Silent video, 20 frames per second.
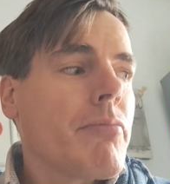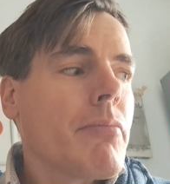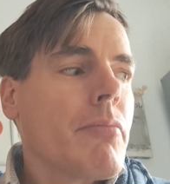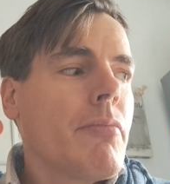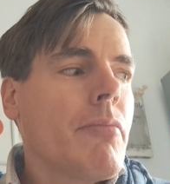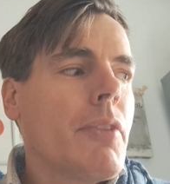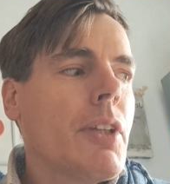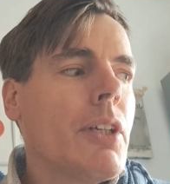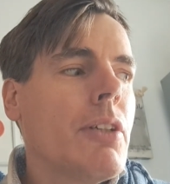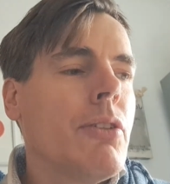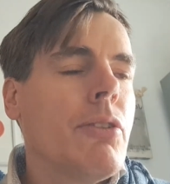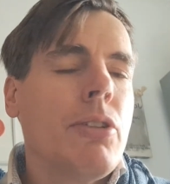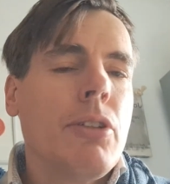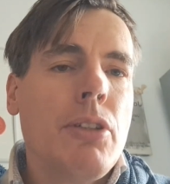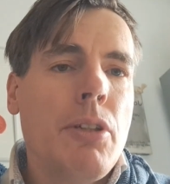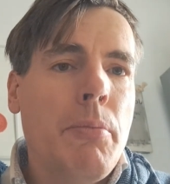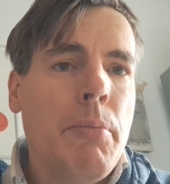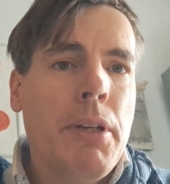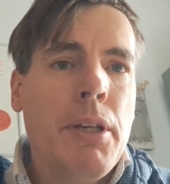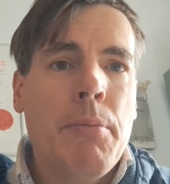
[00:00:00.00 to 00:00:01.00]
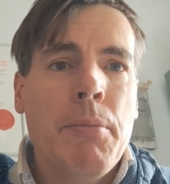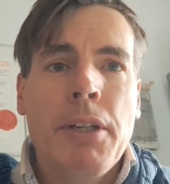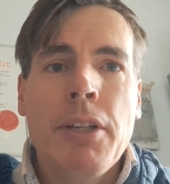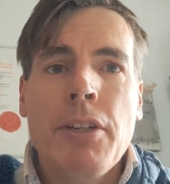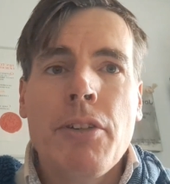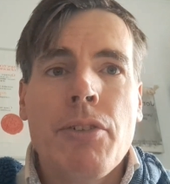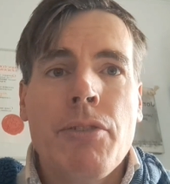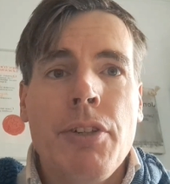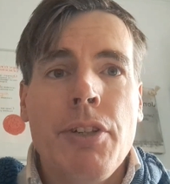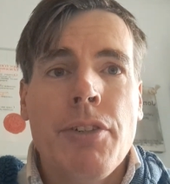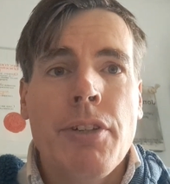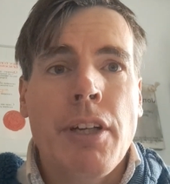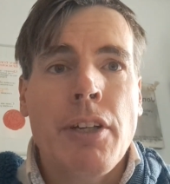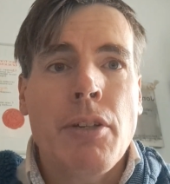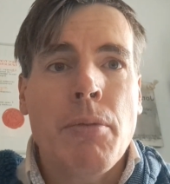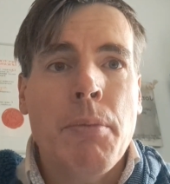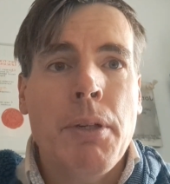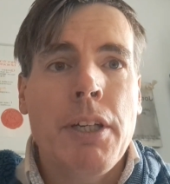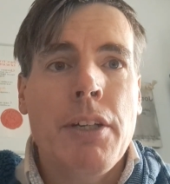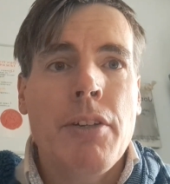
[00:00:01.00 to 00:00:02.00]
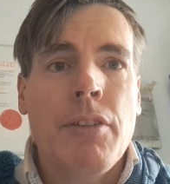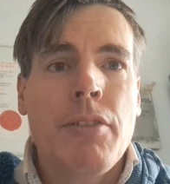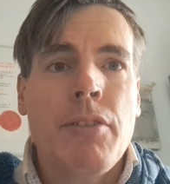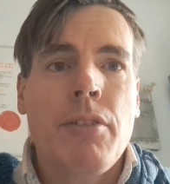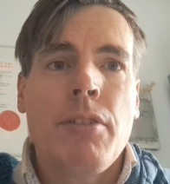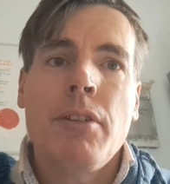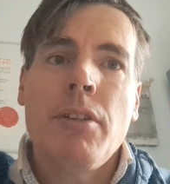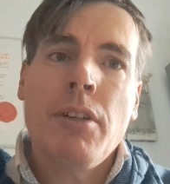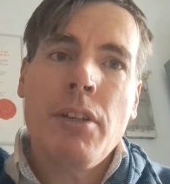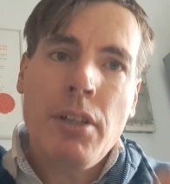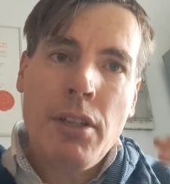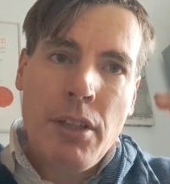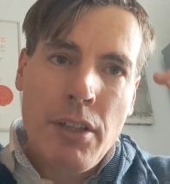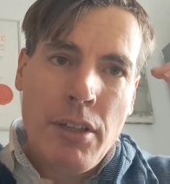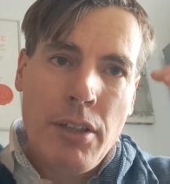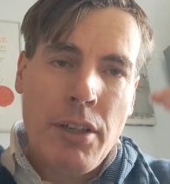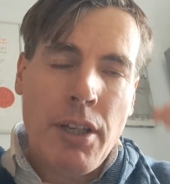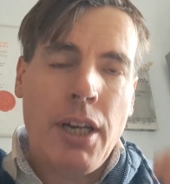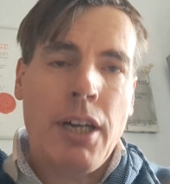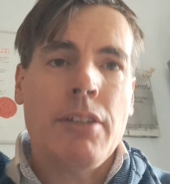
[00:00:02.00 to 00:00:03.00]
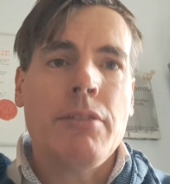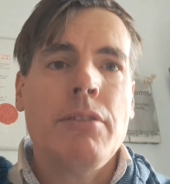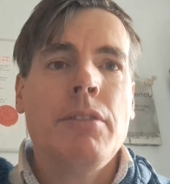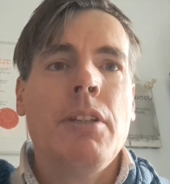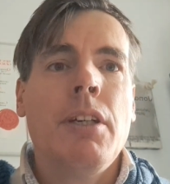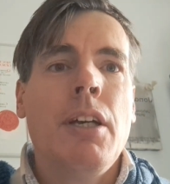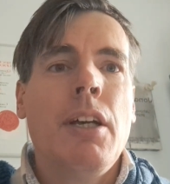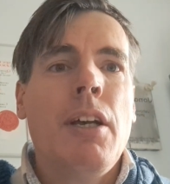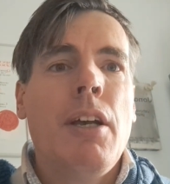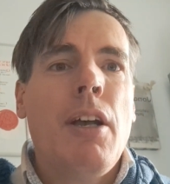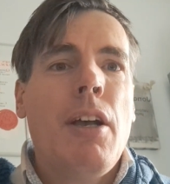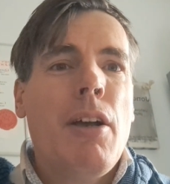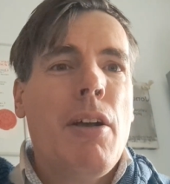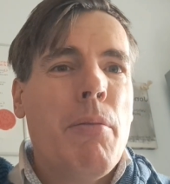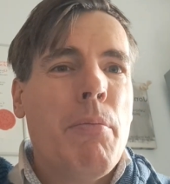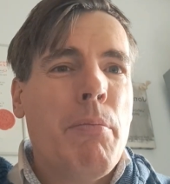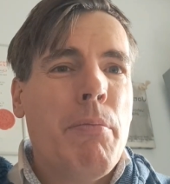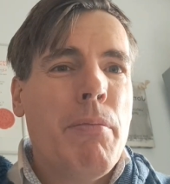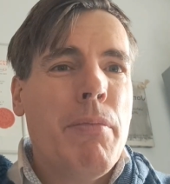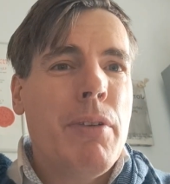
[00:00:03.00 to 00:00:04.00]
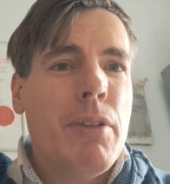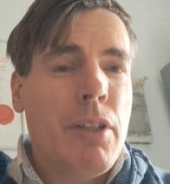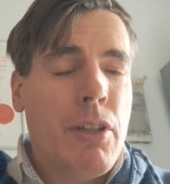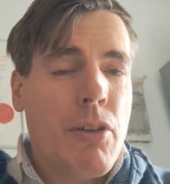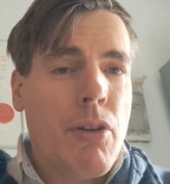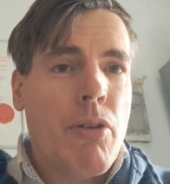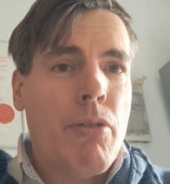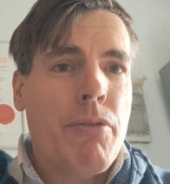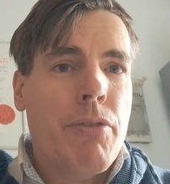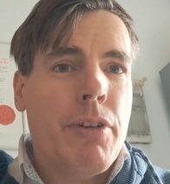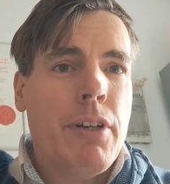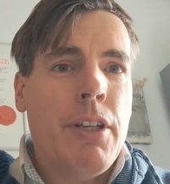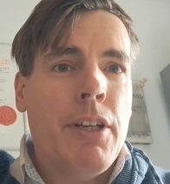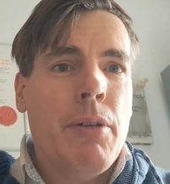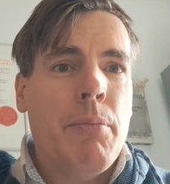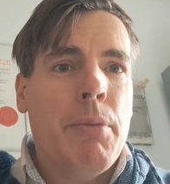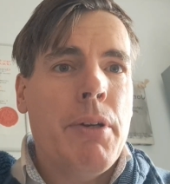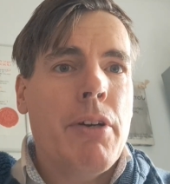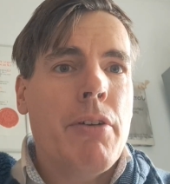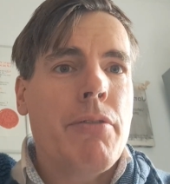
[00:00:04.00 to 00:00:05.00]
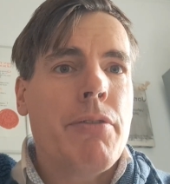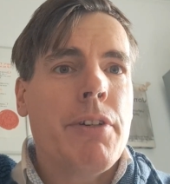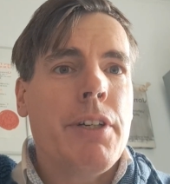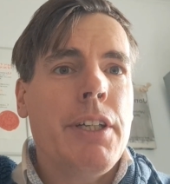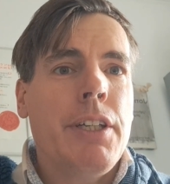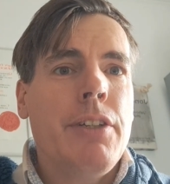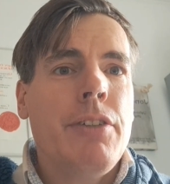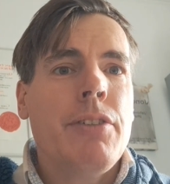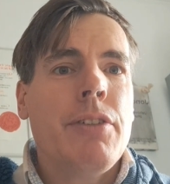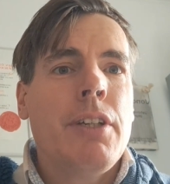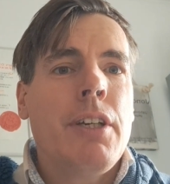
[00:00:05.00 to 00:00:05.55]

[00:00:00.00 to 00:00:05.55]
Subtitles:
30 millimeters, 3 centimeters down. It's over a little bit over an inch.